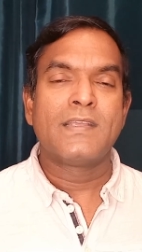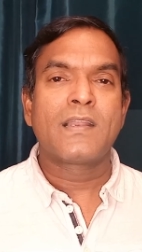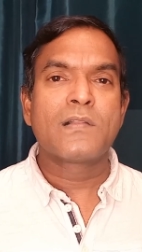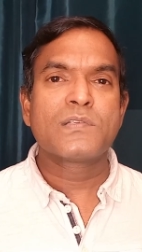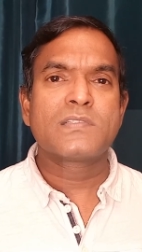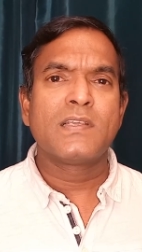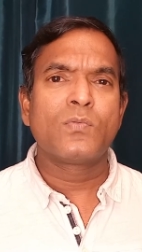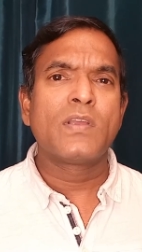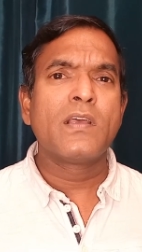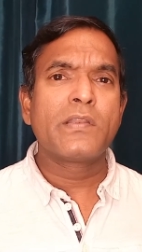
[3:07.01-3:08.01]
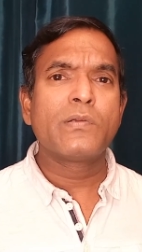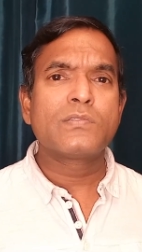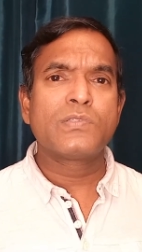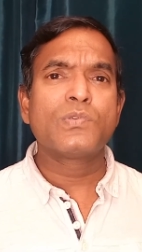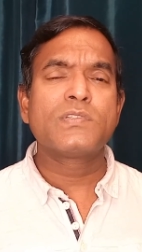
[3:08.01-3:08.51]
They are also saying, why are
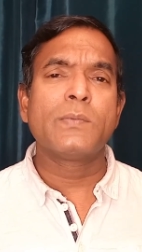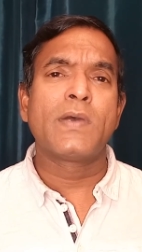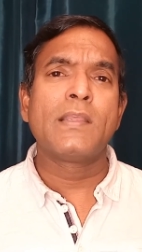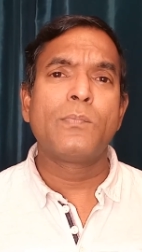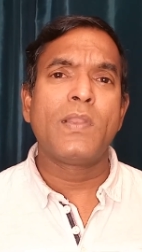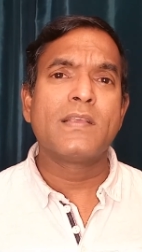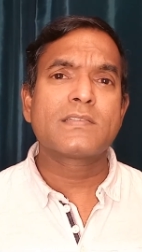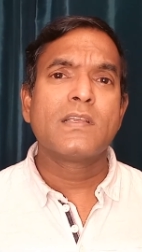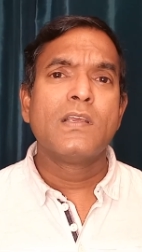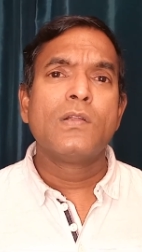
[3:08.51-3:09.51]
you choosing my place